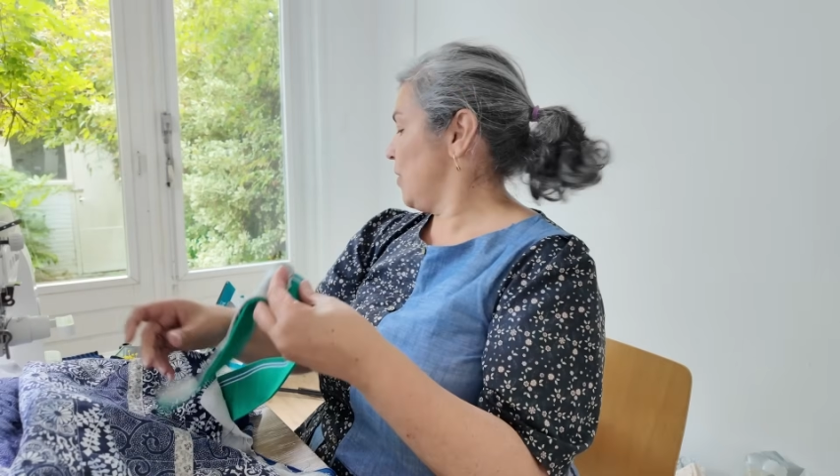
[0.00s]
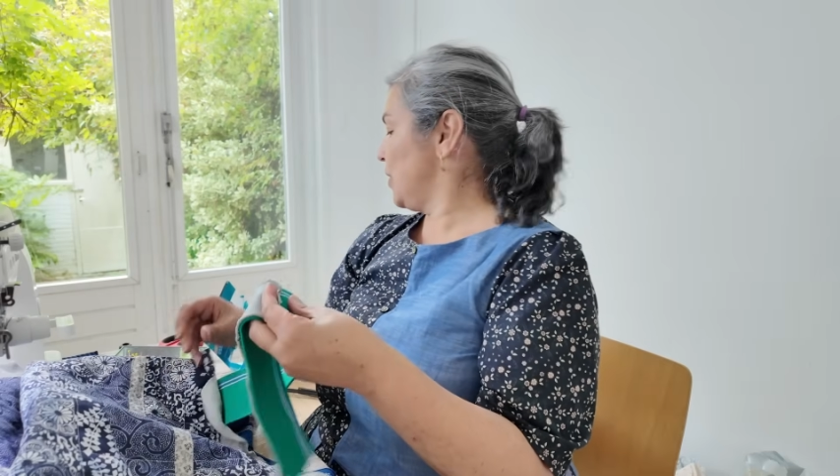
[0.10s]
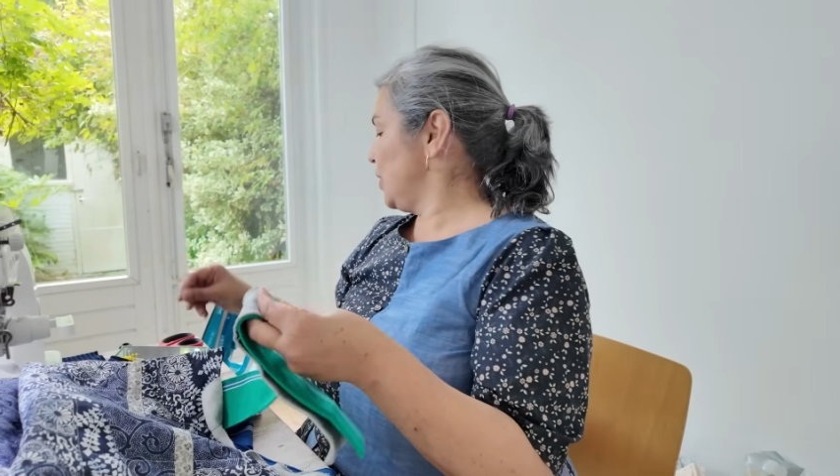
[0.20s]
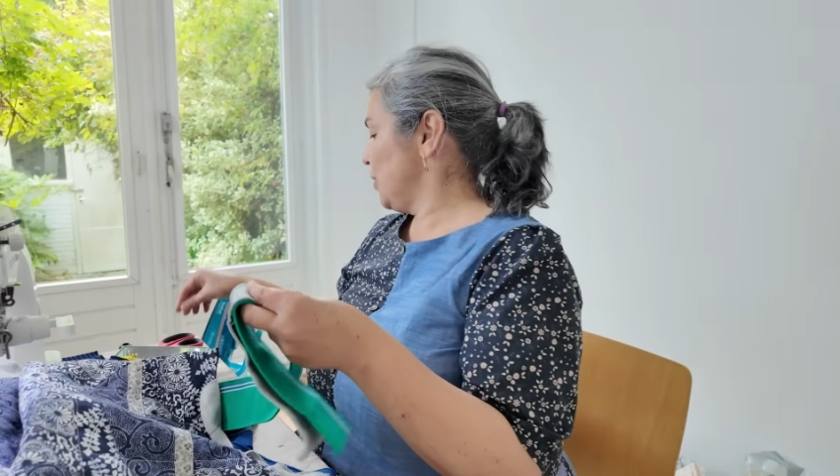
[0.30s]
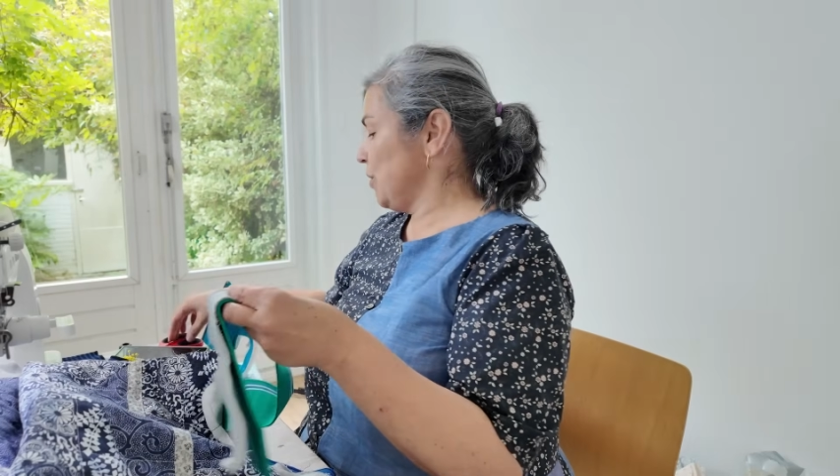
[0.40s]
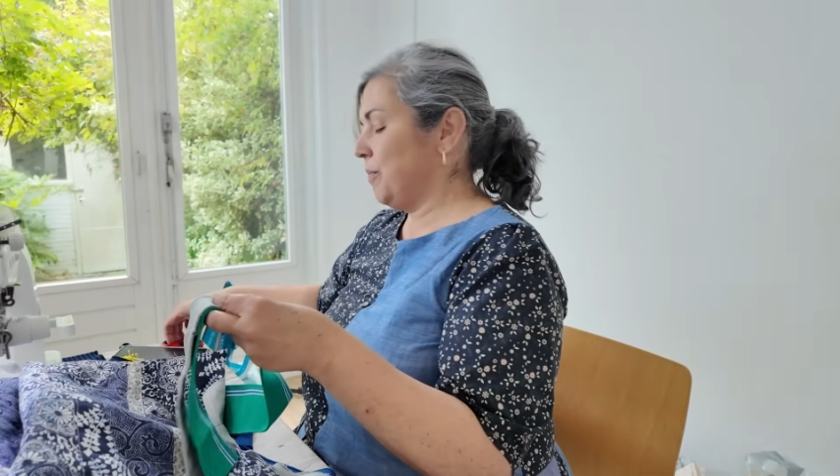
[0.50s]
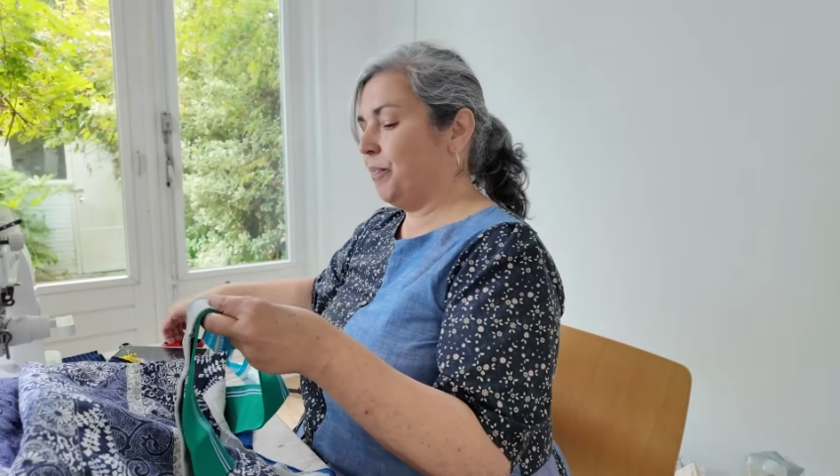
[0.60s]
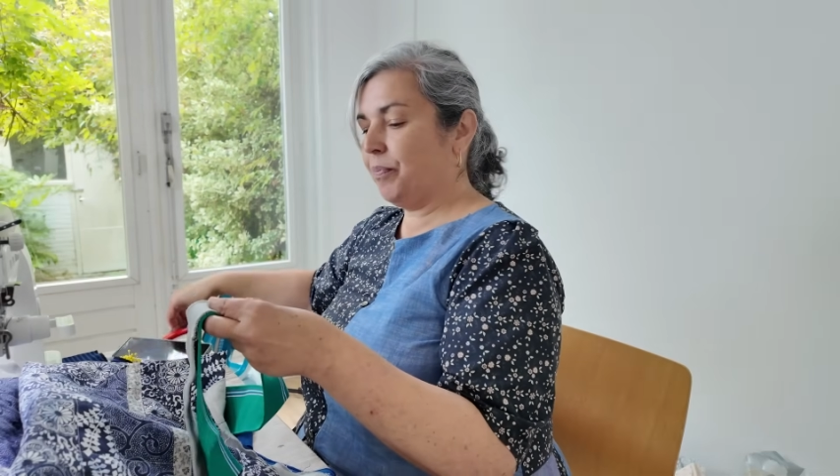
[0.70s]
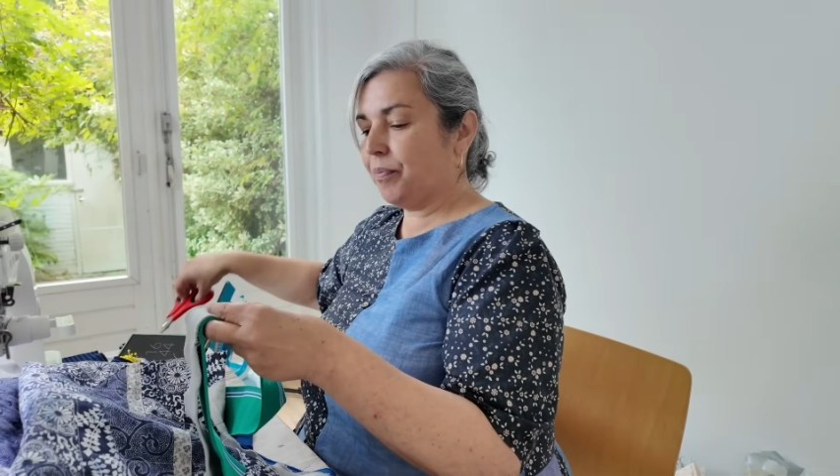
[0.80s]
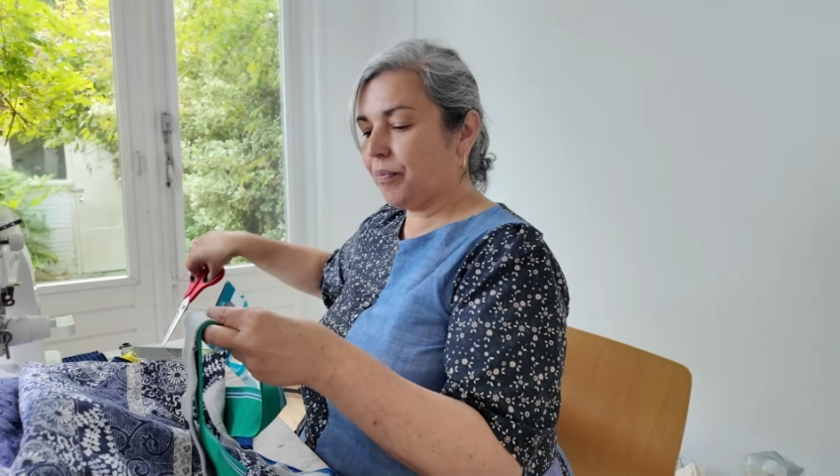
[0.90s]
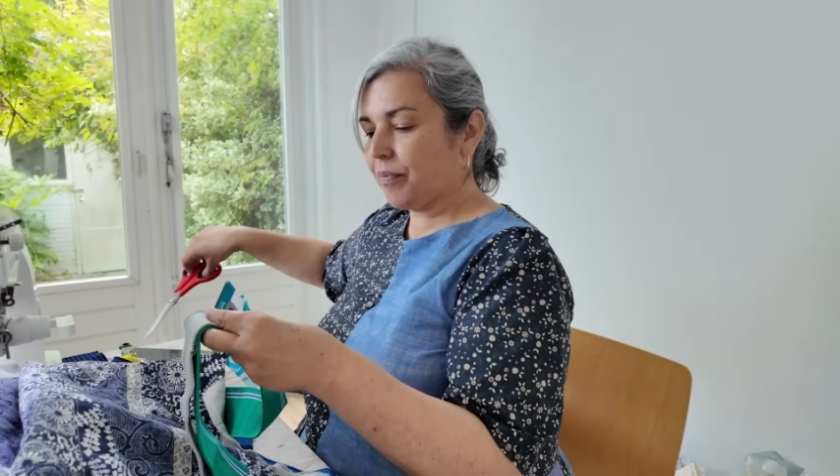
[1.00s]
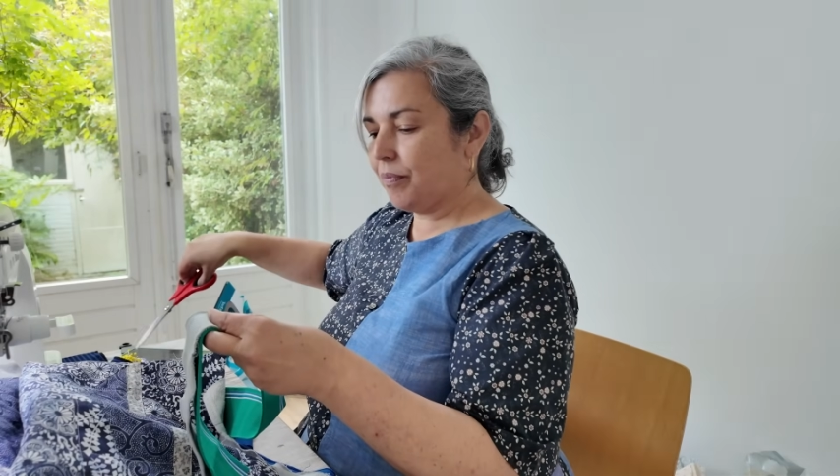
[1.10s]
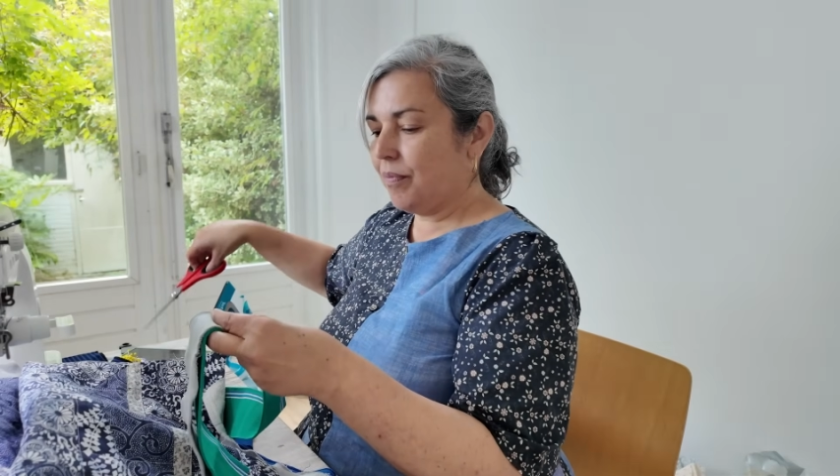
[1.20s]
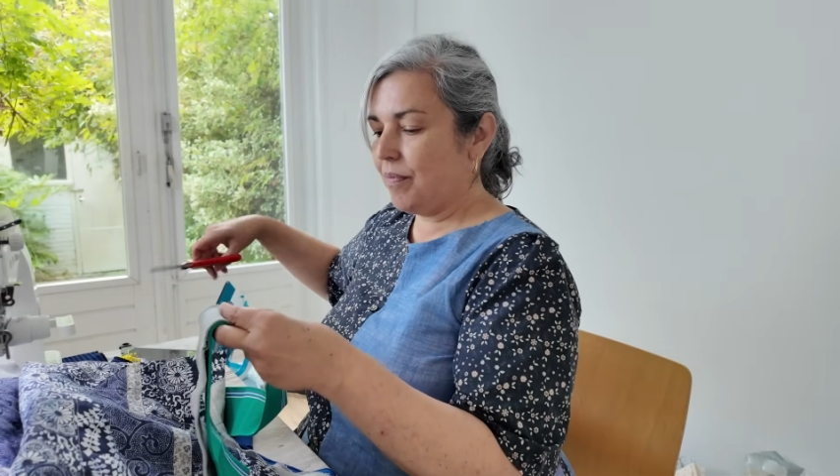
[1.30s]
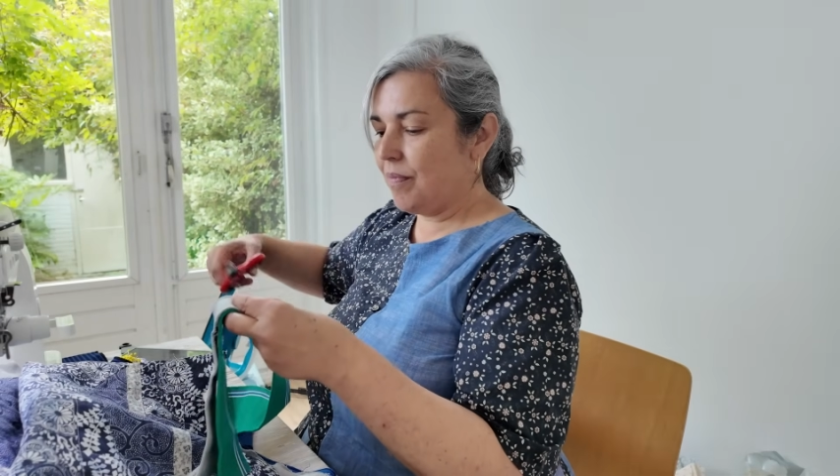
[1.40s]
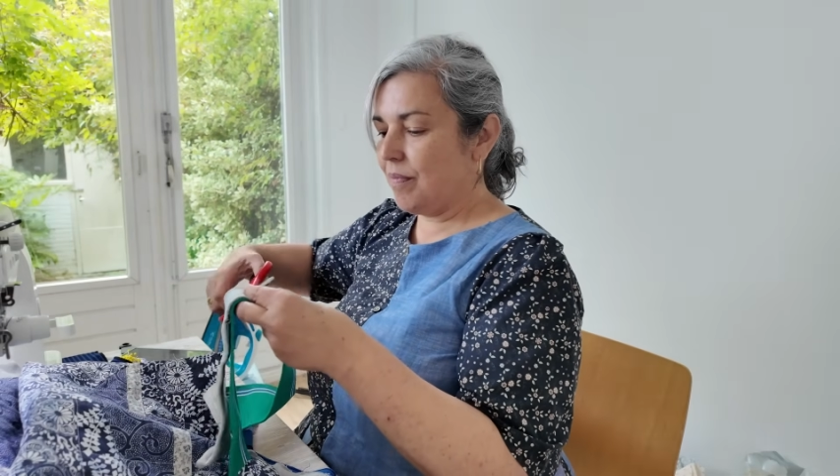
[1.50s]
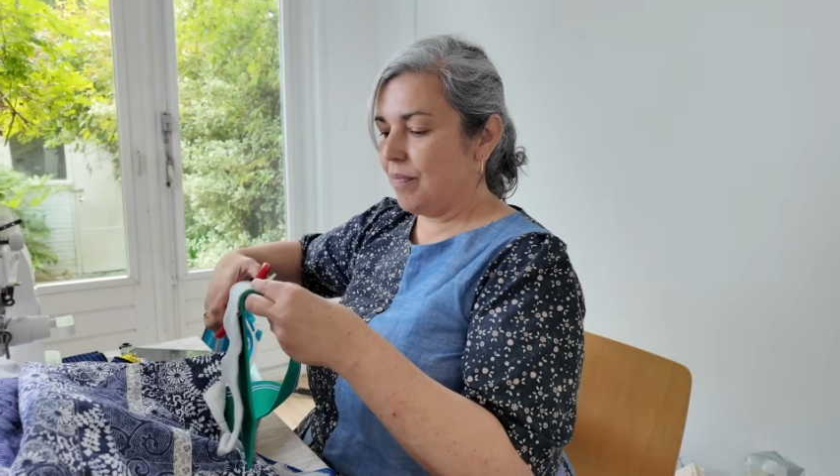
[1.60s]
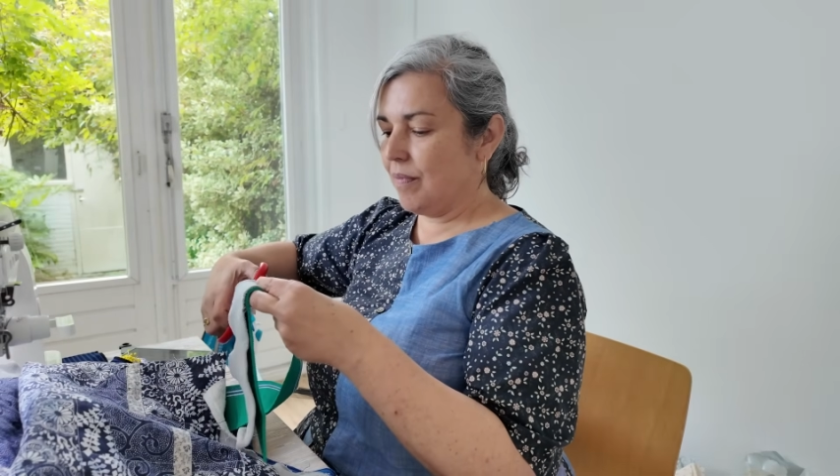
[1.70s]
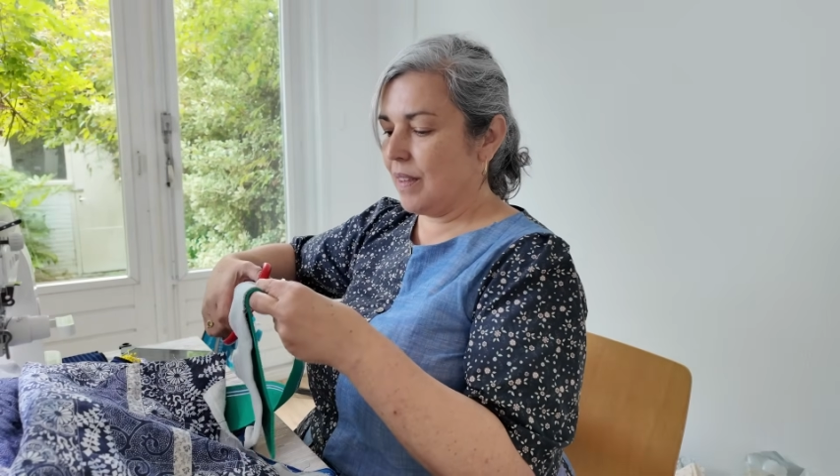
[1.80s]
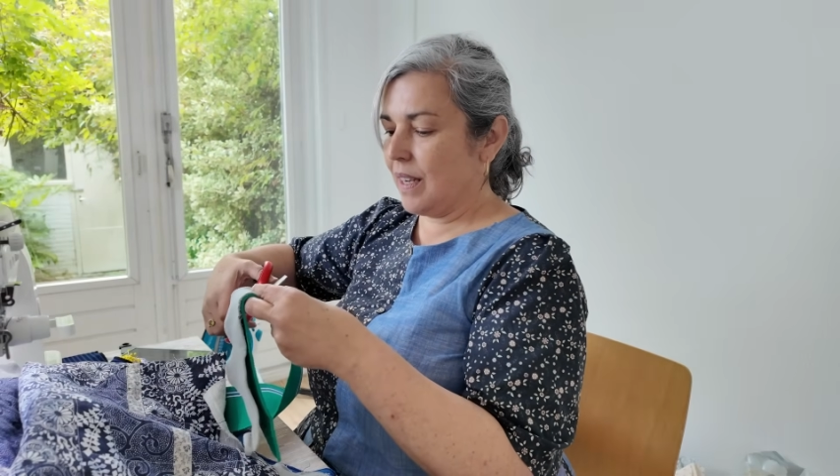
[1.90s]
the original
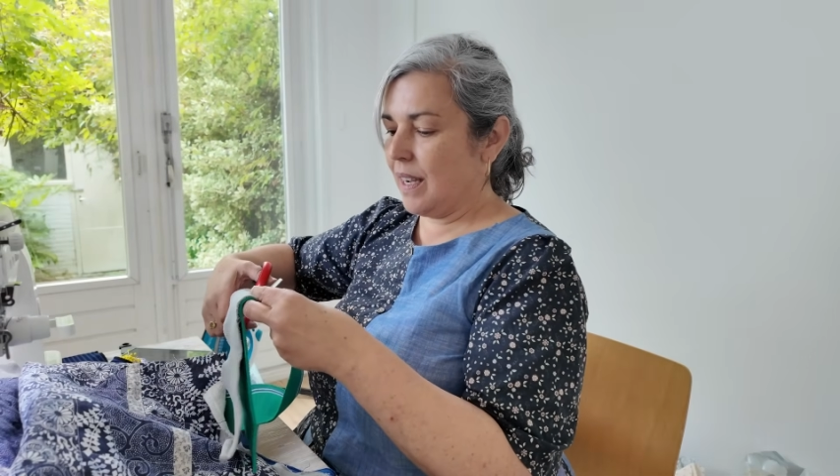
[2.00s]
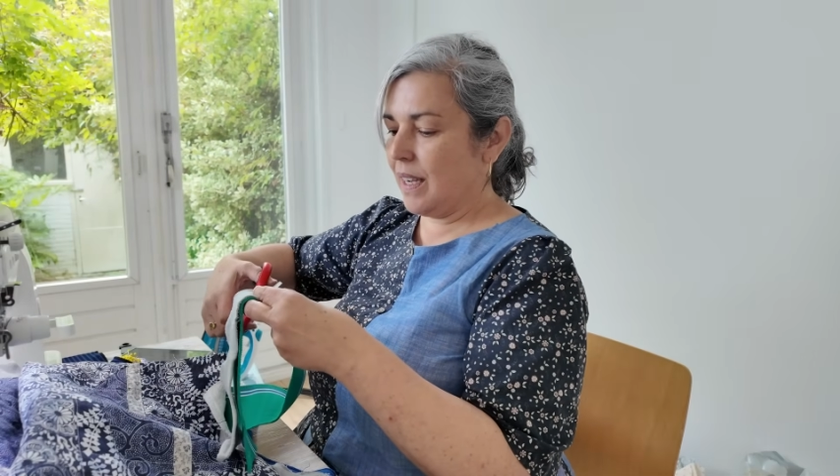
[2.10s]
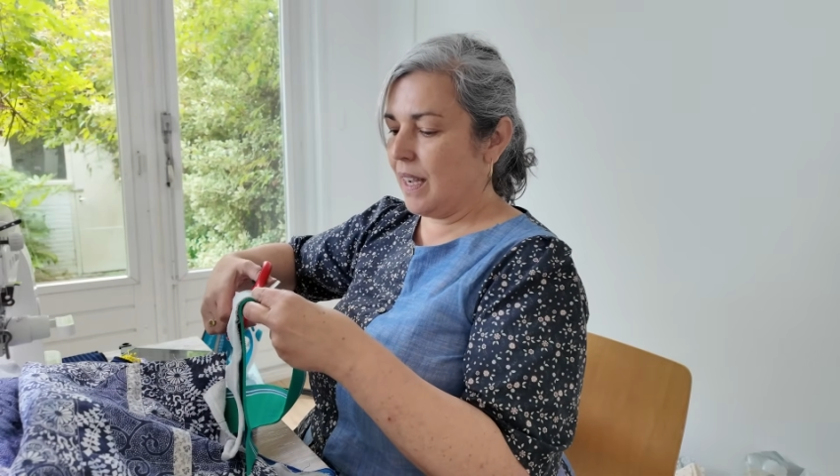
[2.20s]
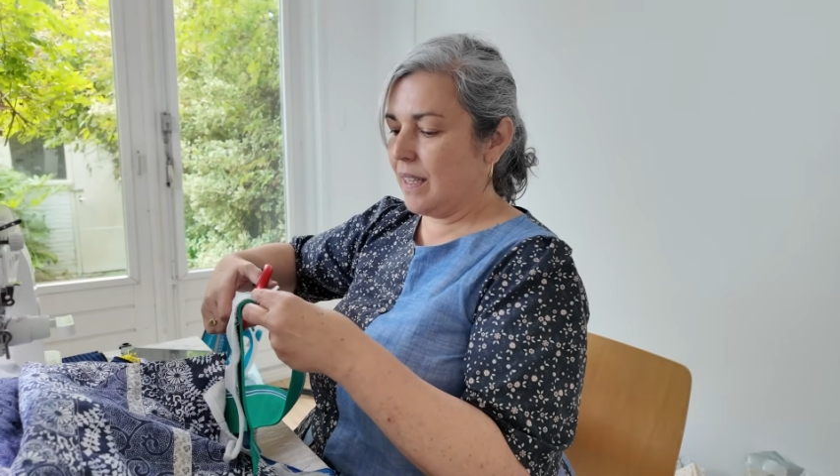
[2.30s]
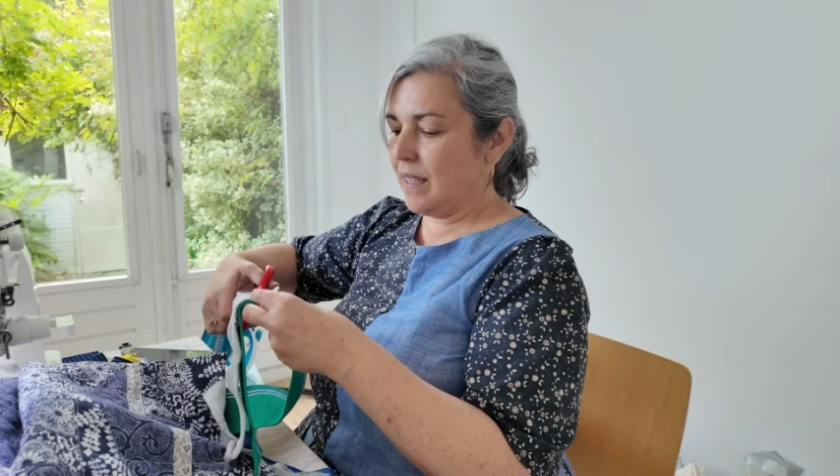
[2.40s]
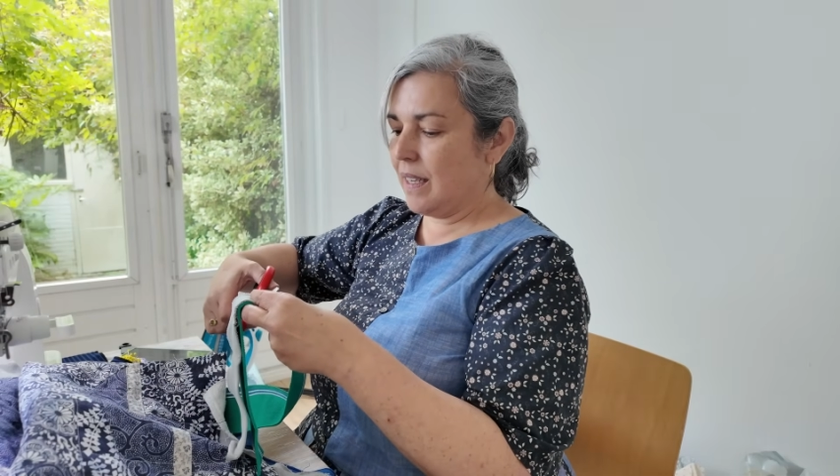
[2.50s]
and cut